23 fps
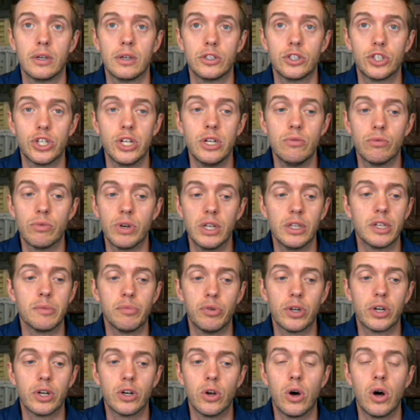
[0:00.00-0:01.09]
She really
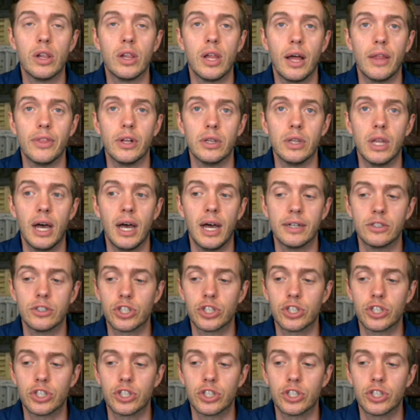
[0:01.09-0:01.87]
put it all on the line.